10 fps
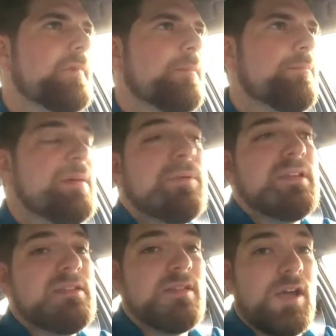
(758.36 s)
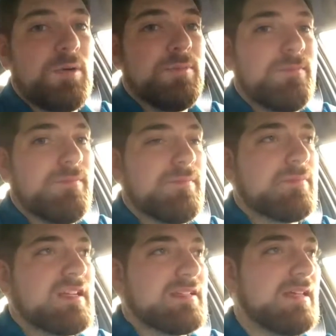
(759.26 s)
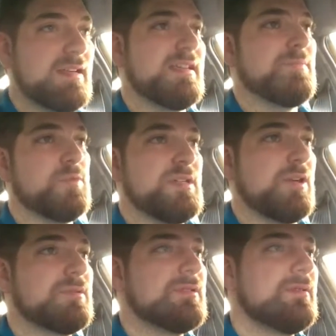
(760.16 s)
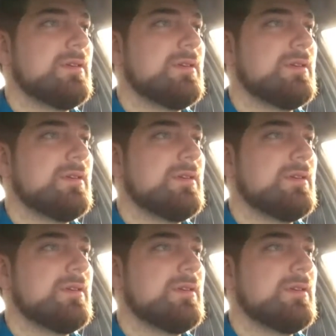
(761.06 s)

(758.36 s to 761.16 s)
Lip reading: People need to know, because a lot of times we don't.